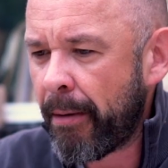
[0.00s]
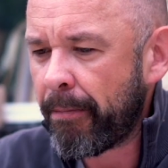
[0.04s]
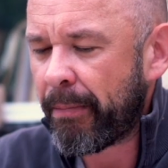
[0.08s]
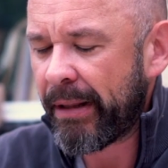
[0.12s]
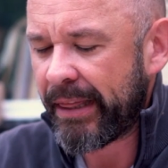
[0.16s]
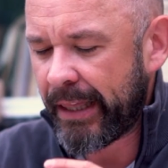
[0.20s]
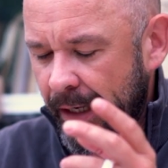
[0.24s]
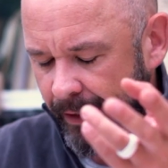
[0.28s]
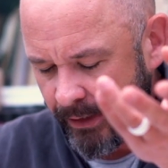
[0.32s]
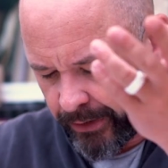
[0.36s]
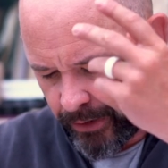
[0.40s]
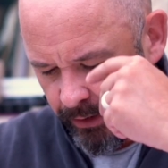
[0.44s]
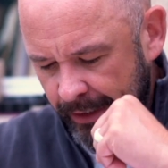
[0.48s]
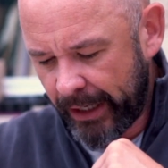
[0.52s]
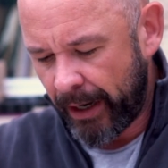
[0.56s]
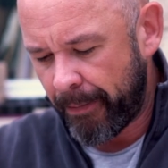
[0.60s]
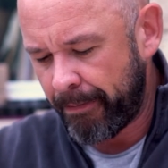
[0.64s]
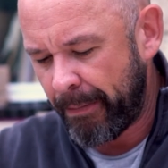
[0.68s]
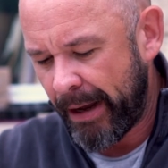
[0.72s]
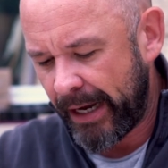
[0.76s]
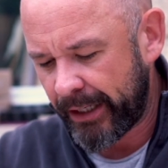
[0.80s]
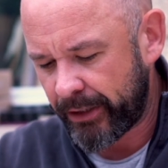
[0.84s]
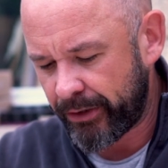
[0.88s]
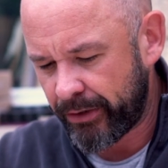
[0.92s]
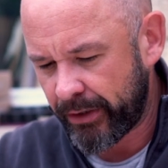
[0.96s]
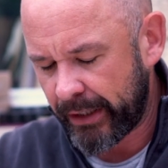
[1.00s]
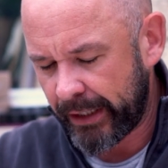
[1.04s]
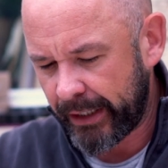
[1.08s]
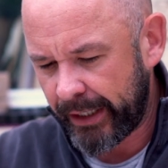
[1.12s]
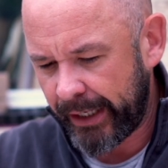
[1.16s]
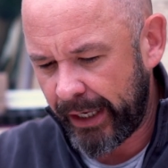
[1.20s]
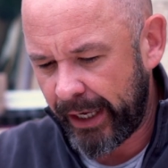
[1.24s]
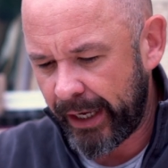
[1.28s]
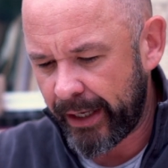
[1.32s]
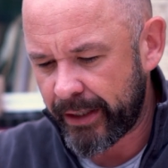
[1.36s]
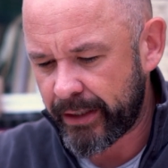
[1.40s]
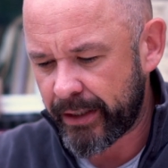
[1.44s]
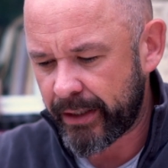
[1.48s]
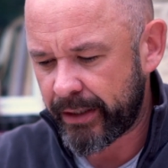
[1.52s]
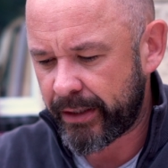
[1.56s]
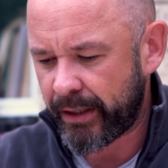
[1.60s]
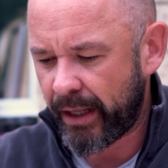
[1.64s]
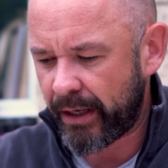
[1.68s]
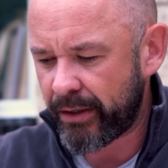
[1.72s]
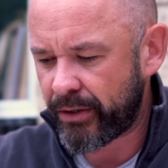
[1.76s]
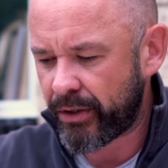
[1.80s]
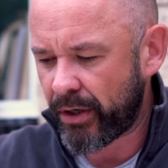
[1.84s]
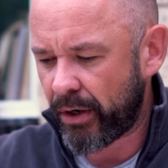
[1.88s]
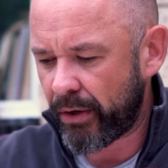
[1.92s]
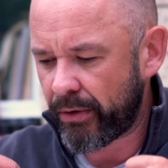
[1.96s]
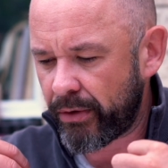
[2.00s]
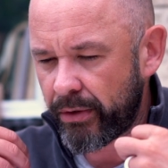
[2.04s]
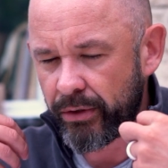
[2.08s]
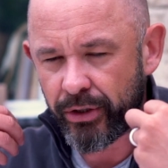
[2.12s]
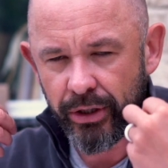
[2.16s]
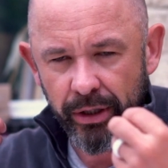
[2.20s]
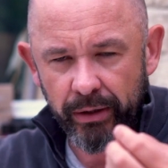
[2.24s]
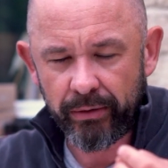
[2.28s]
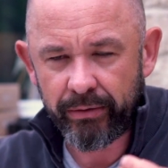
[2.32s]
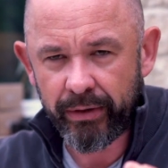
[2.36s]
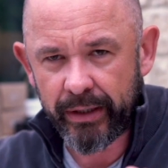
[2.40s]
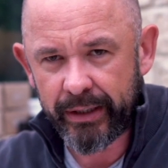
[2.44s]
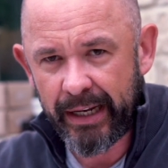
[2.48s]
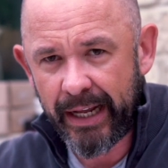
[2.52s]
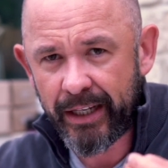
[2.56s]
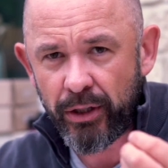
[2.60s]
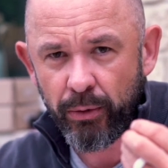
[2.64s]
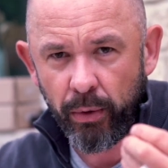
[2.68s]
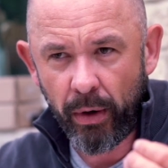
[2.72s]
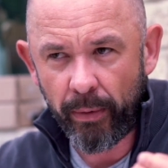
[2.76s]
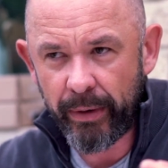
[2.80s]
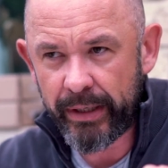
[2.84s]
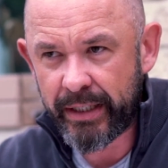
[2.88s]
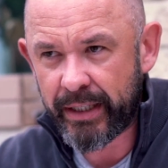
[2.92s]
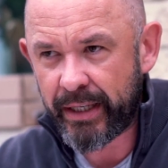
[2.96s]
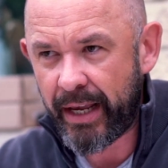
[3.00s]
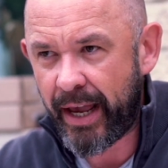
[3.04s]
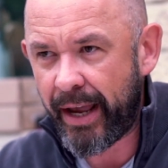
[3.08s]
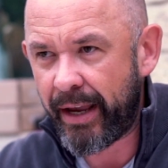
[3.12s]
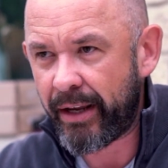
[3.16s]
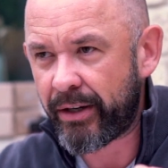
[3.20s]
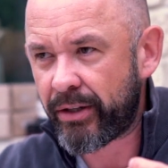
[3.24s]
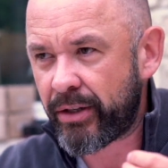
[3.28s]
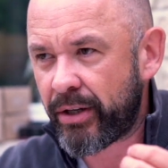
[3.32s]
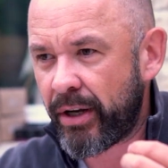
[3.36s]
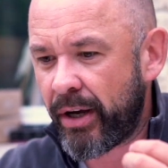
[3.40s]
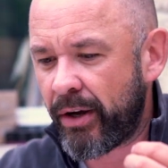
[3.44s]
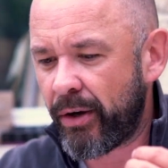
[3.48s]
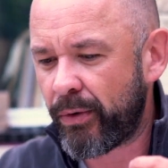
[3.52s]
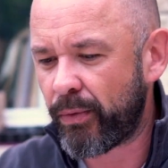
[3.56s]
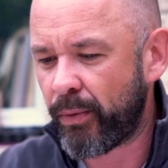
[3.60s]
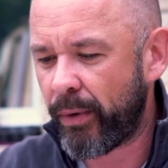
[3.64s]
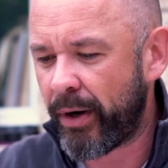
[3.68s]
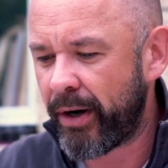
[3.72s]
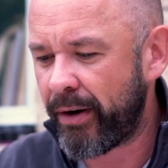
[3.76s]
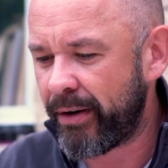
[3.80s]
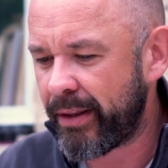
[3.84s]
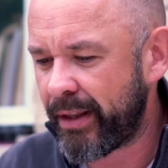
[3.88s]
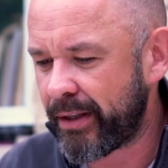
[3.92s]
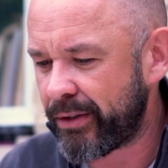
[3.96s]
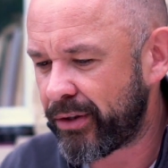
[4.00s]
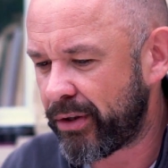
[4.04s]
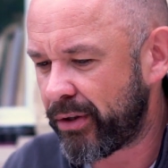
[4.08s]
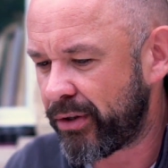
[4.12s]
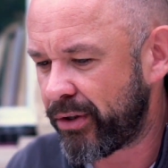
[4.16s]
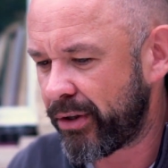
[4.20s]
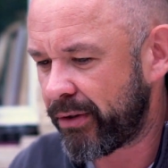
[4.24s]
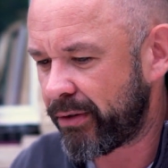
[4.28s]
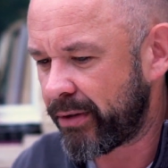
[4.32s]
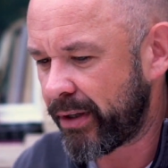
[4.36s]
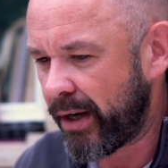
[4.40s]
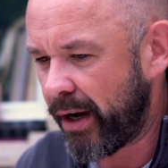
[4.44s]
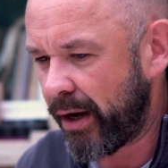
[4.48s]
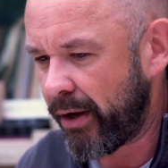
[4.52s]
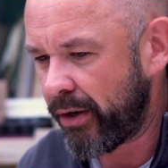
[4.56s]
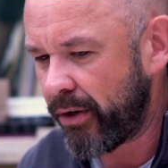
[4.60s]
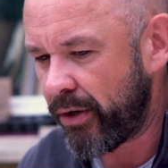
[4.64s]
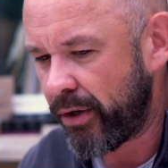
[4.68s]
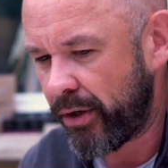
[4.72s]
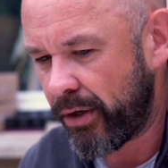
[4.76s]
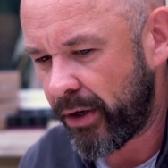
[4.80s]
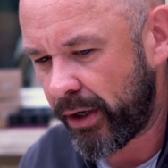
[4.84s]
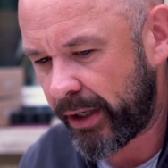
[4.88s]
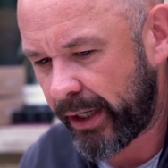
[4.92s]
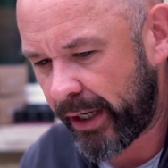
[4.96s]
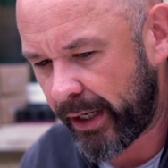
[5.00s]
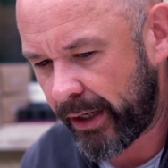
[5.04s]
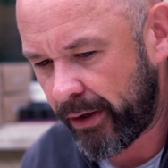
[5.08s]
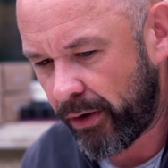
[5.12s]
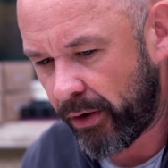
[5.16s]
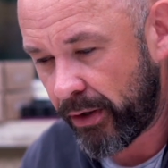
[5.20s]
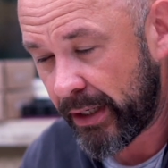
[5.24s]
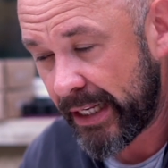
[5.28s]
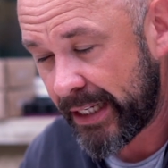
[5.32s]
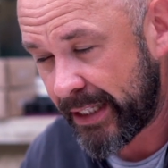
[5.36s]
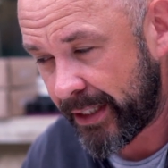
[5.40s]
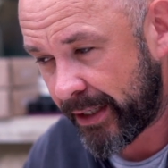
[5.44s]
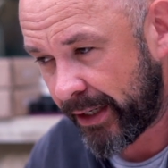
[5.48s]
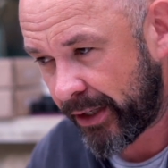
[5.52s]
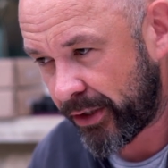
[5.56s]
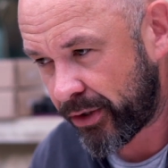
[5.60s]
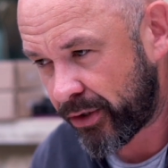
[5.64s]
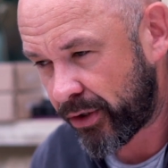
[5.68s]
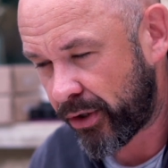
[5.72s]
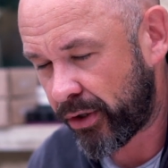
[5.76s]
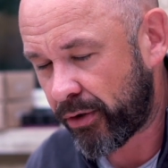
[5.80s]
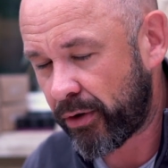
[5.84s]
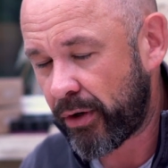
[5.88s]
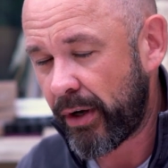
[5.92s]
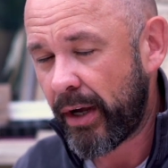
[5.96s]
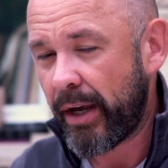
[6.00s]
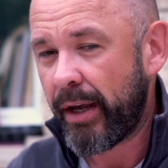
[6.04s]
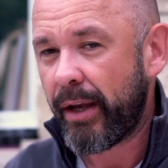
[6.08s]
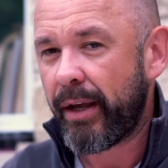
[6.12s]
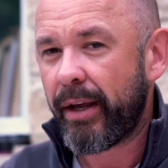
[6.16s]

But to come back to the kids, so children, that's what we'd say, don't worry that children aren't looking or listening to you.